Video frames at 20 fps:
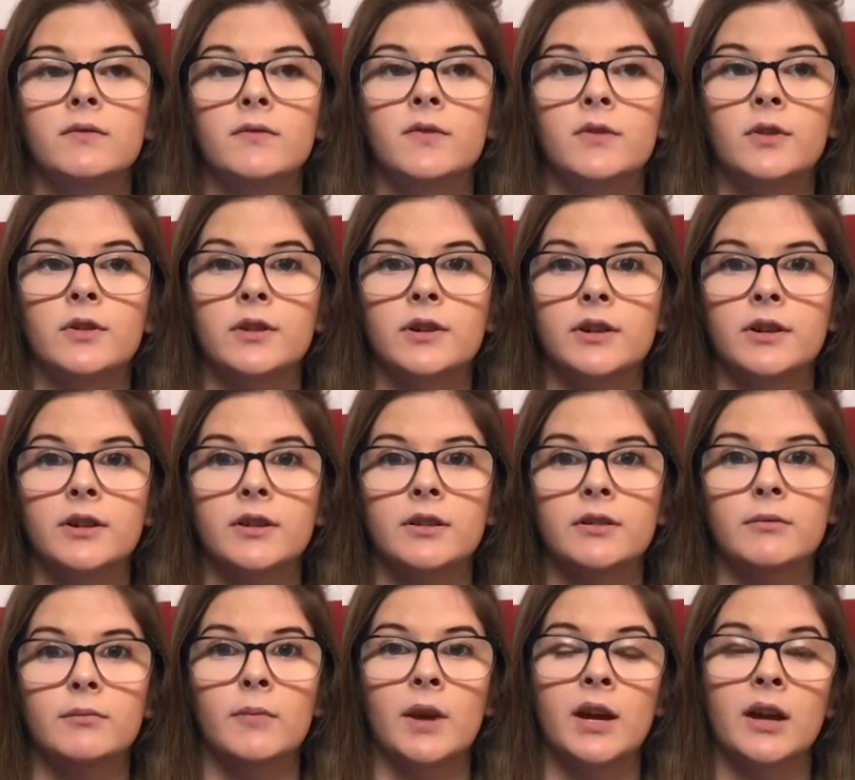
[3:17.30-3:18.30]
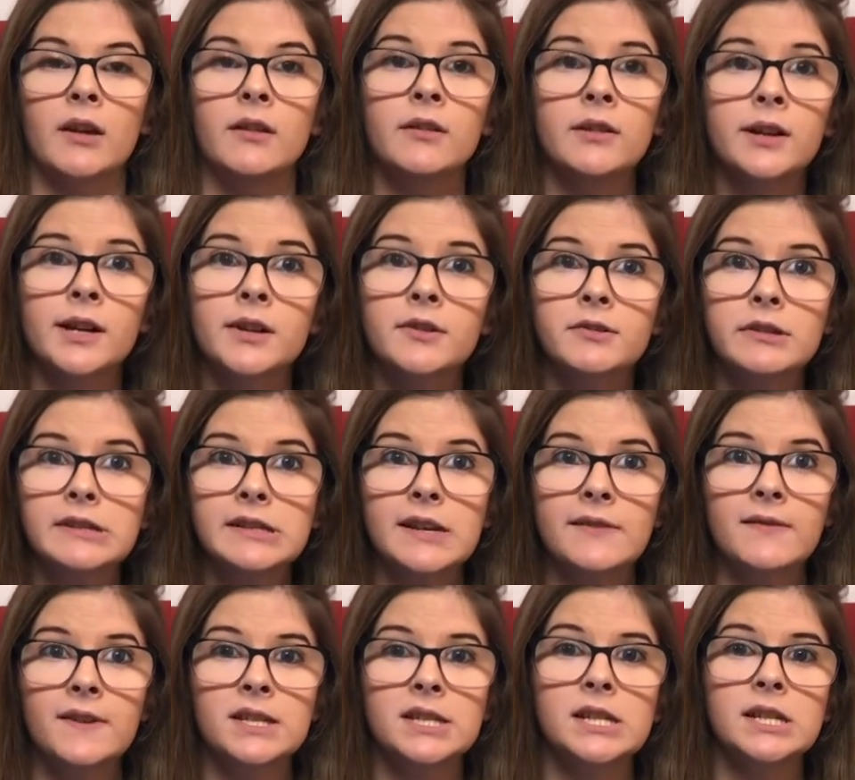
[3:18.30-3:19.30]
for my other countries
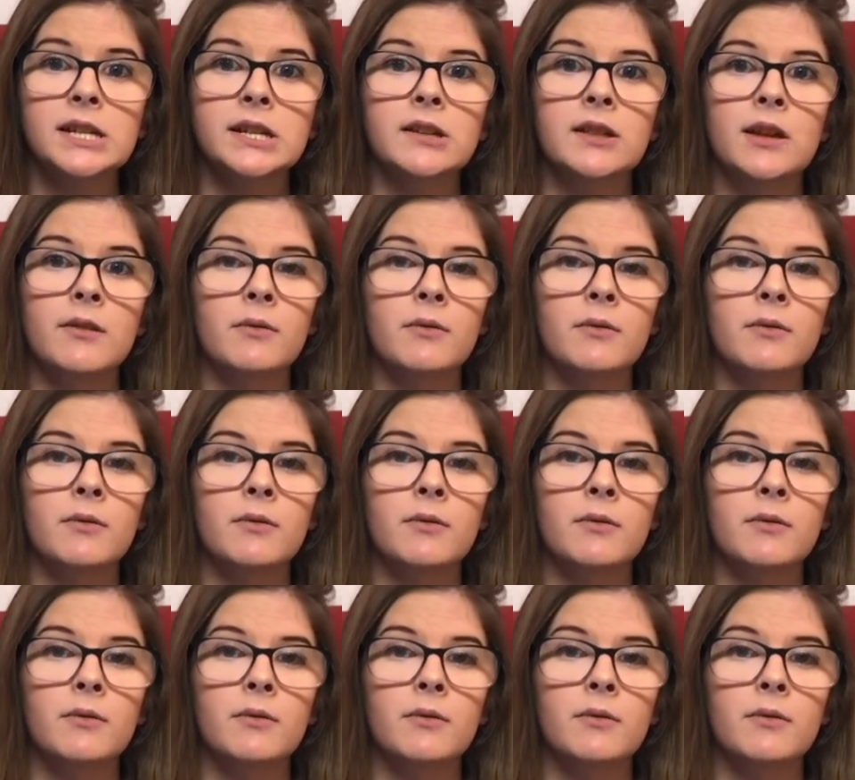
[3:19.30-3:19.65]
I visited,